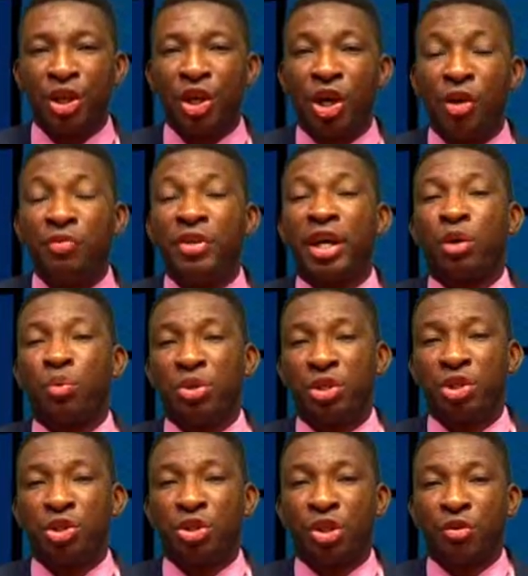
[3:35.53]
of the
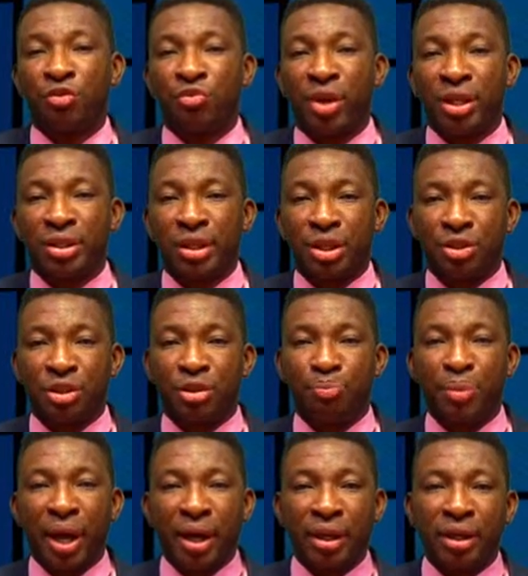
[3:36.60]
acquisition of Transnational
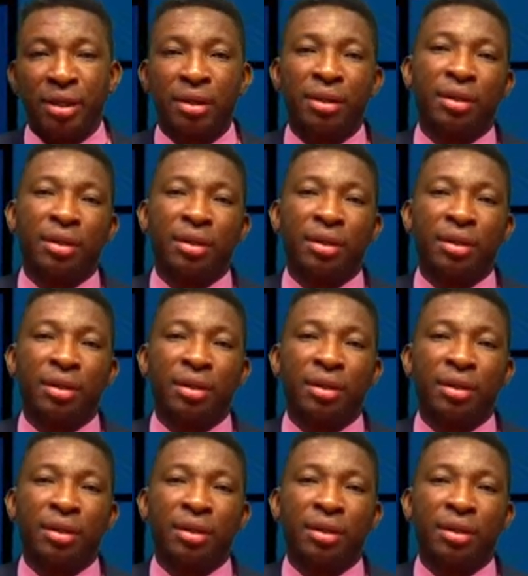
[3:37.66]
Bank